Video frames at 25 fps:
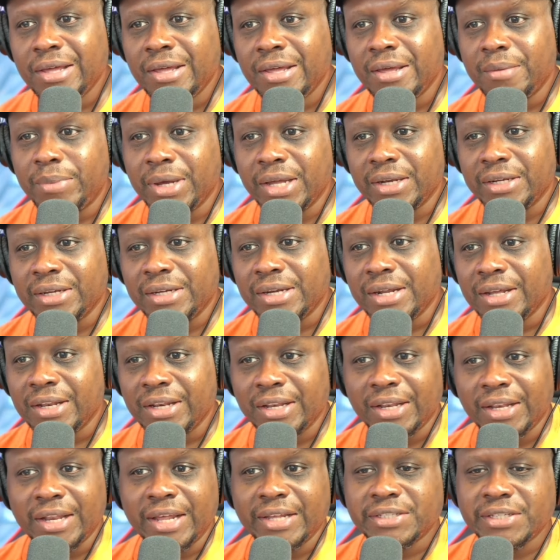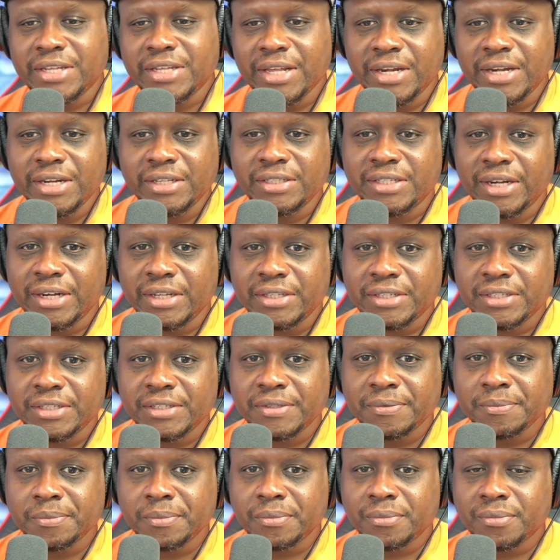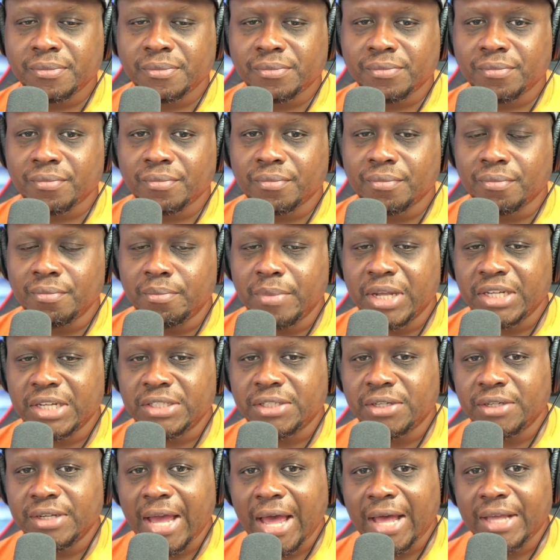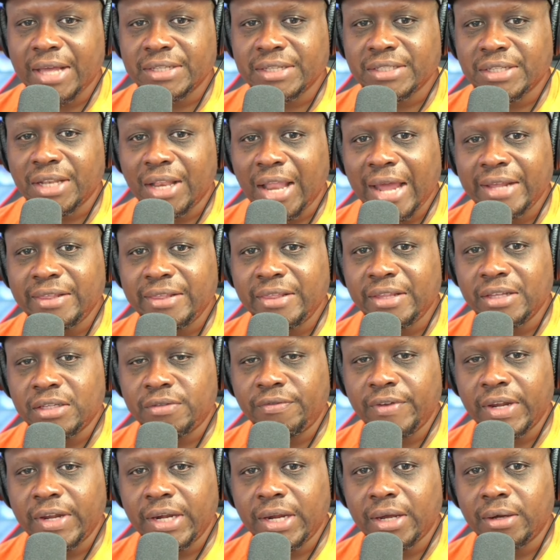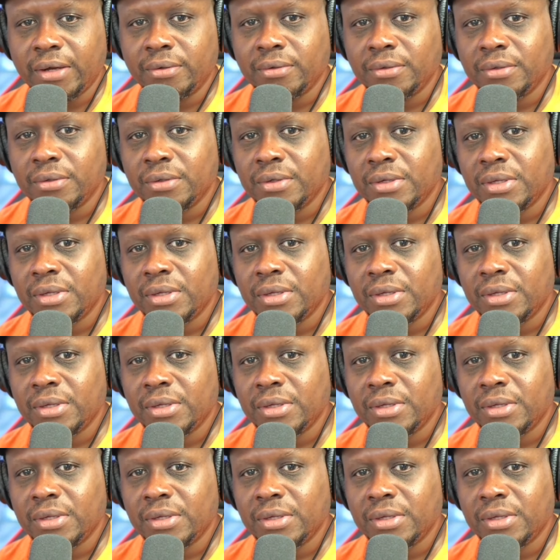But let's get into this. Make sure you guys like this video.